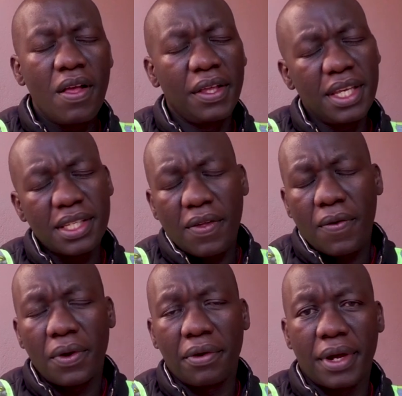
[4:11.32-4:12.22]
he's a
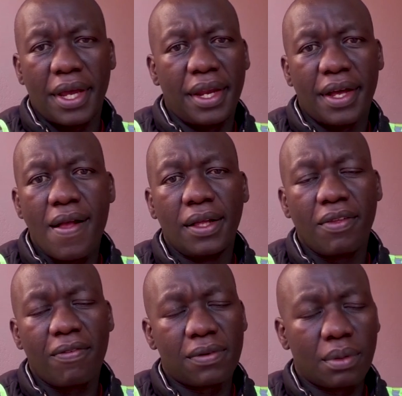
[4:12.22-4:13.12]
good rider.
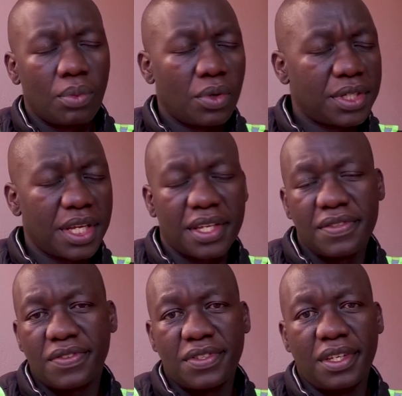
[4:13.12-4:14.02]
From what I
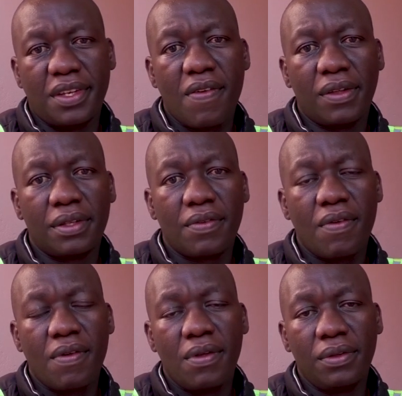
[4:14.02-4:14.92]
can see,
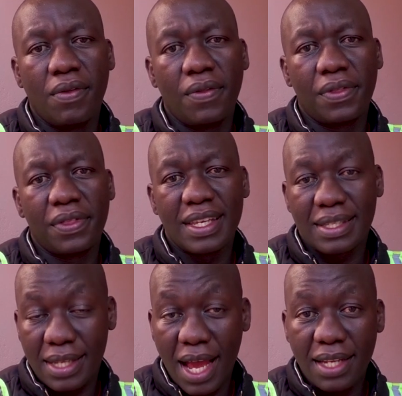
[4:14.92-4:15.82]
the
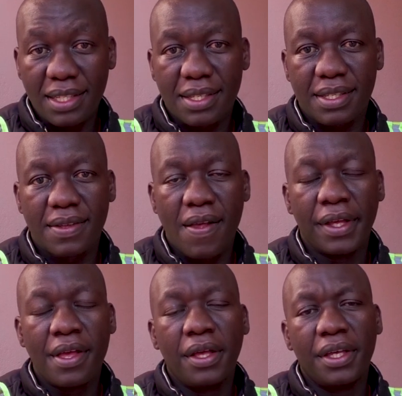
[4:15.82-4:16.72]
stunts
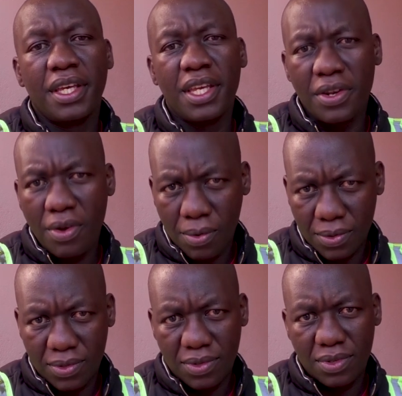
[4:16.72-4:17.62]
he
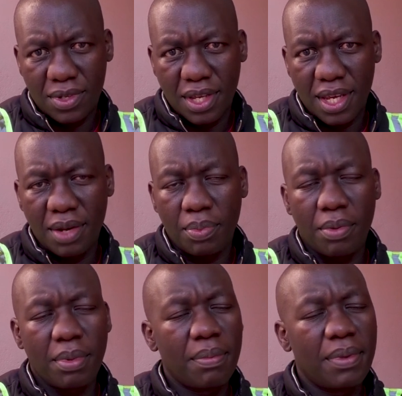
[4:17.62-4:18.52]
knows and
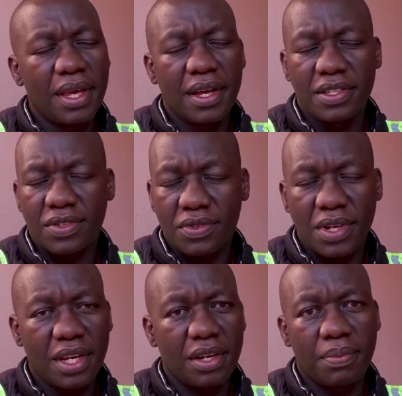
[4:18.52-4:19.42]
probably has
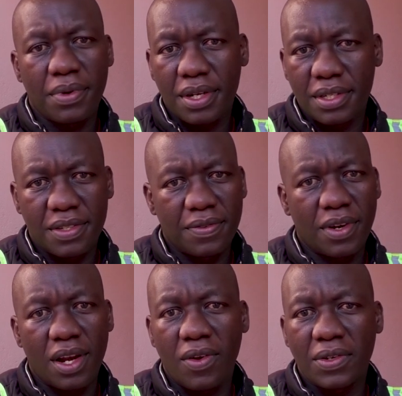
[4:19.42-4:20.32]
trained and practiced
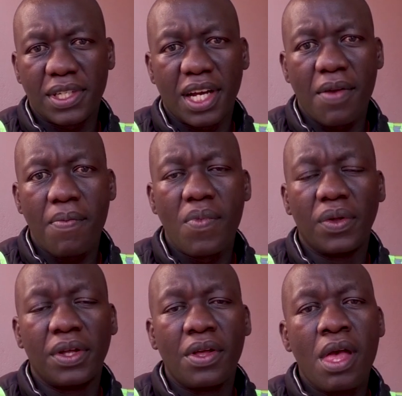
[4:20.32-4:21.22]
for a long time.
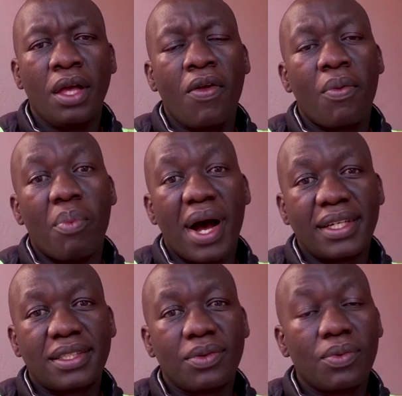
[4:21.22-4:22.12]

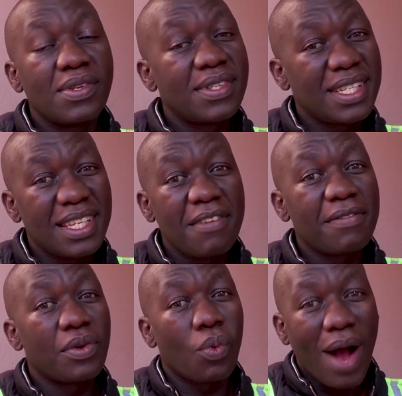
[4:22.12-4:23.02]
But was it
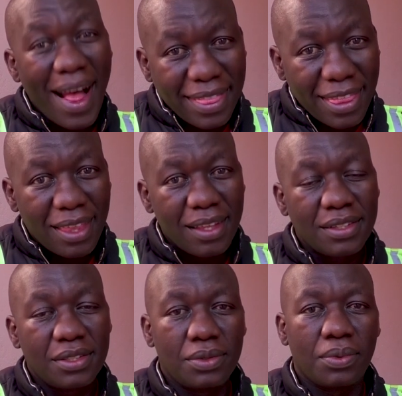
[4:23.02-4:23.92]
even worth
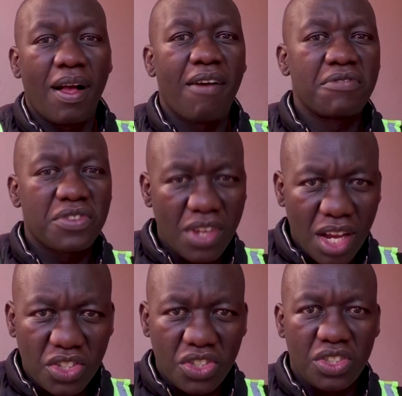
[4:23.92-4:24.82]
to have
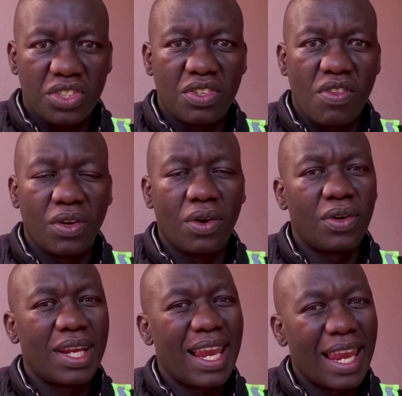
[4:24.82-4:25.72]
such
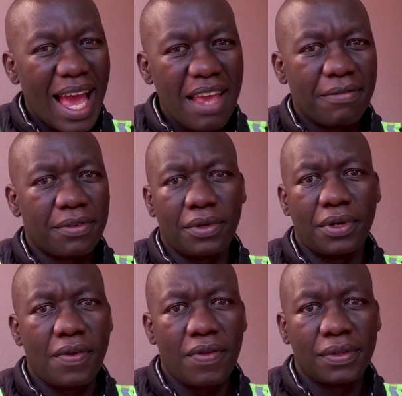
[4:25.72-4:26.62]
on a live road?